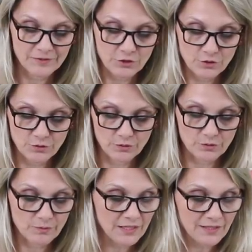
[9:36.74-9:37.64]
two
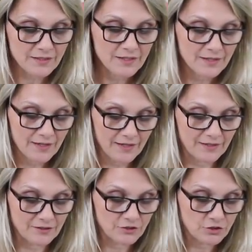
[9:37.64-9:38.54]
green
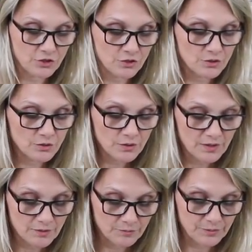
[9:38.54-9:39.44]
and two
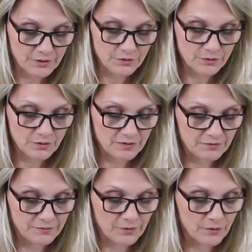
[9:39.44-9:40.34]

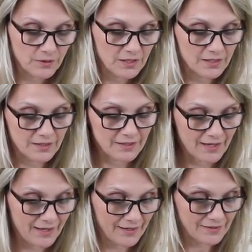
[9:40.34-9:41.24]
beautiful
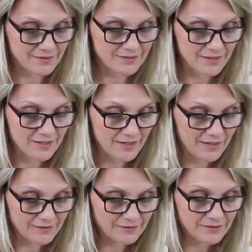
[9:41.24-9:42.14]
lights
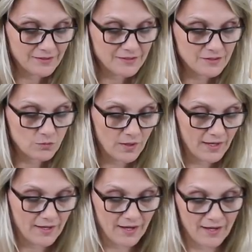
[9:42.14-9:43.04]
and this
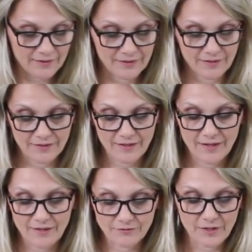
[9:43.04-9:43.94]
way I can
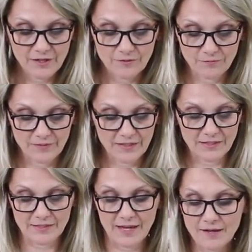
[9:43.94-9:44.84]
have
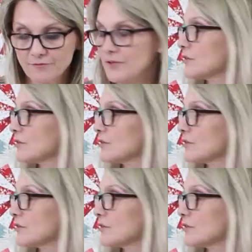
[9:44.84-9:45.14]
enough